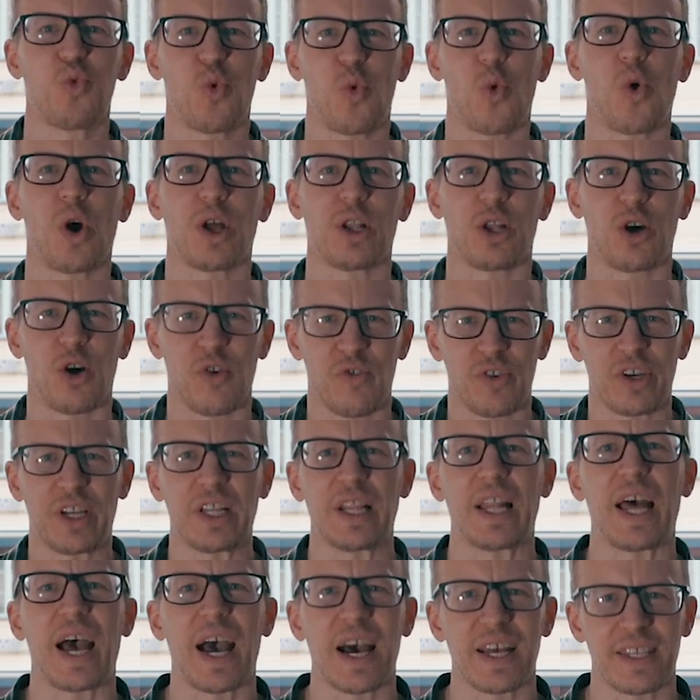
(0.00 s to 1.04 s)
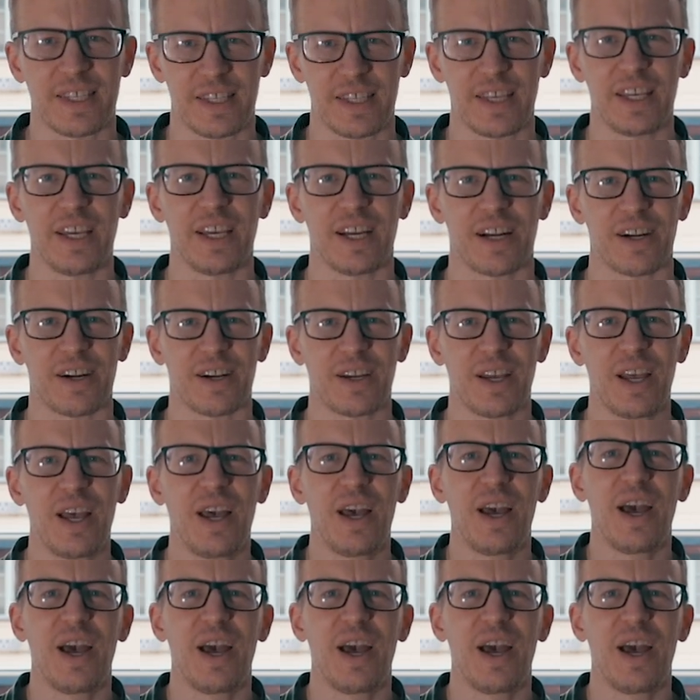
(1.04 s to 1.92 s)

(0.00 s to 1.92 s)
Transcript: wall of glass here,